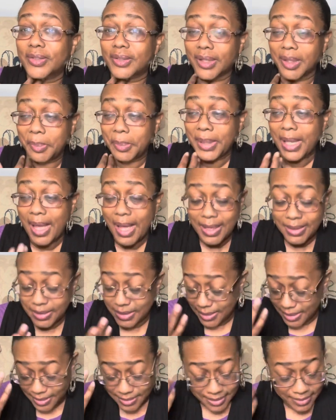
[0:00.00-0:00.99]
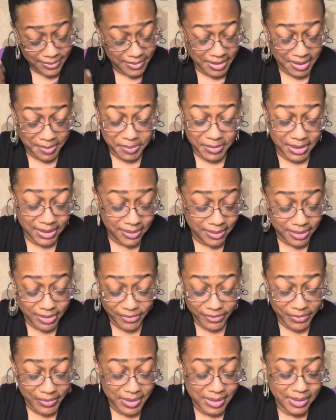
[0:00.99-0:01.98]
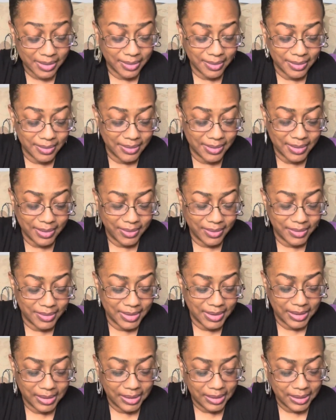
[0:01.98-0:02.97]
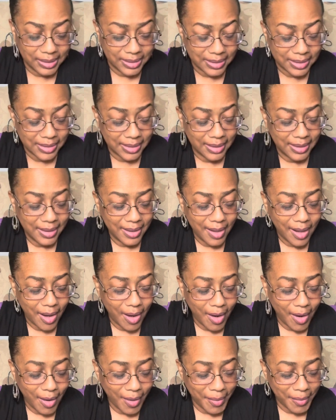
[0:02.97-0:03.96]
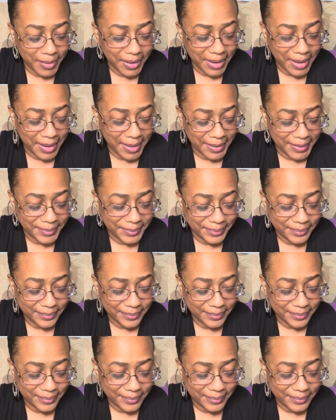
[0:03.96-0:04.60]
a couple of ideas of something different to eat. Okay.